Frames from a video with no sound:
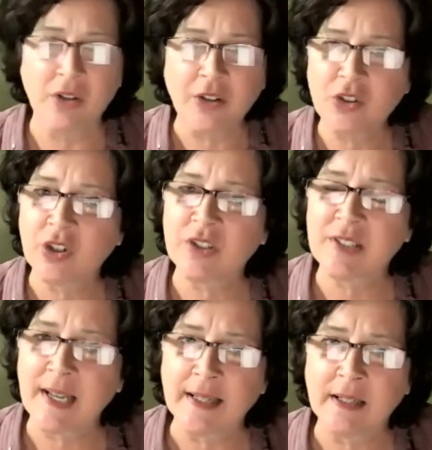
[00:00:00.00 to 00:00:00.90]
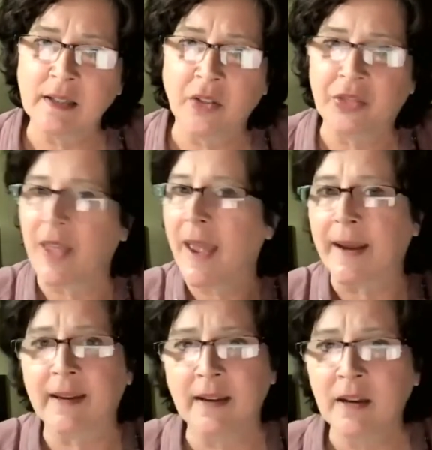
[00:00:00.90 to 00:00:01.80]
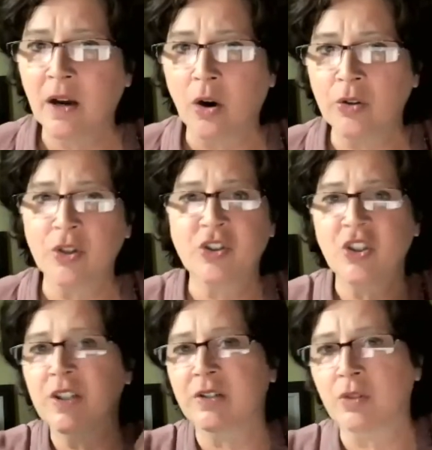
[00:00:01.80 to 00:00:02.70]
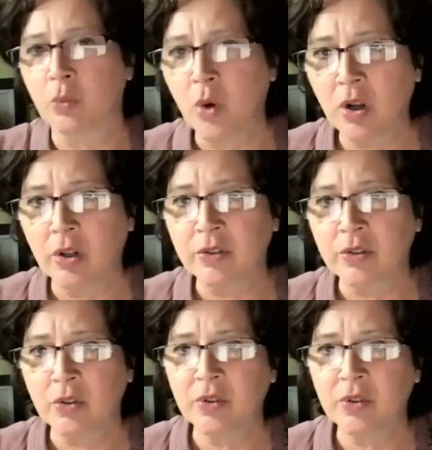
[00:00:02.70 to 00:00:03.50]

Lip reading: not just like in the tech or the digital world,